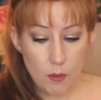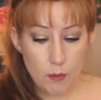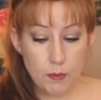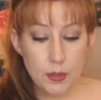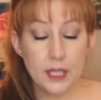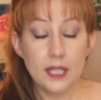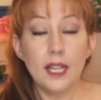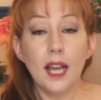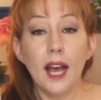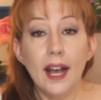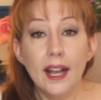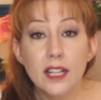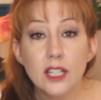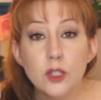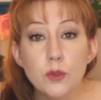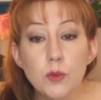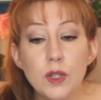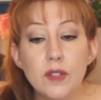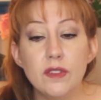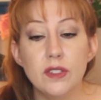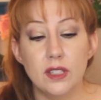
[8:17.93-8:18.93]

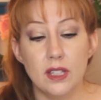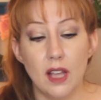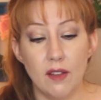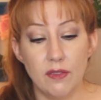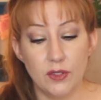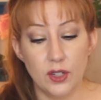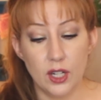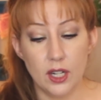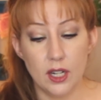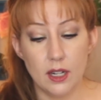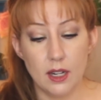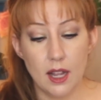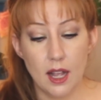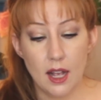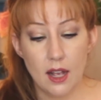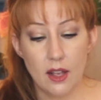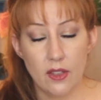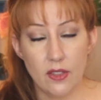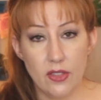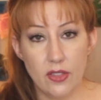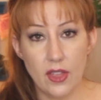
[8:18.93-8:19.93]
Because we've suffered,
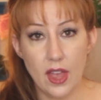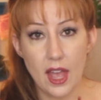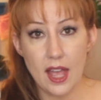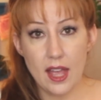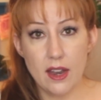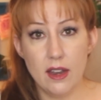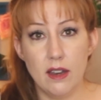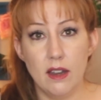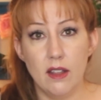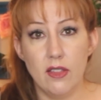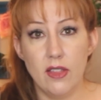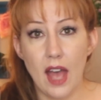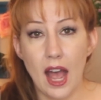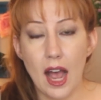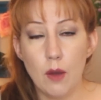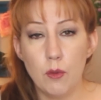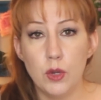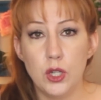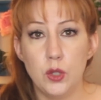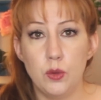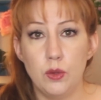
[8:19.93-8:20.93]
then
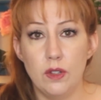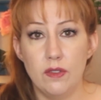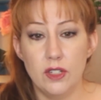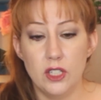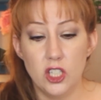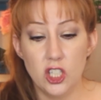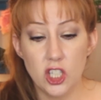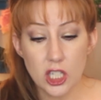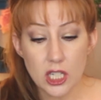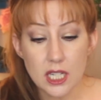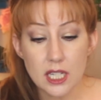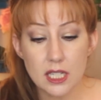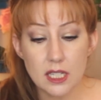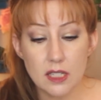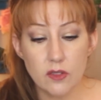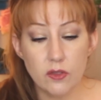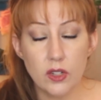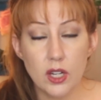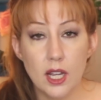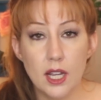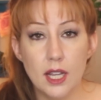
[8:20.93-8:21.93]
that which we've
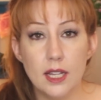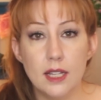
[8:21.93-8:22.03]
achieved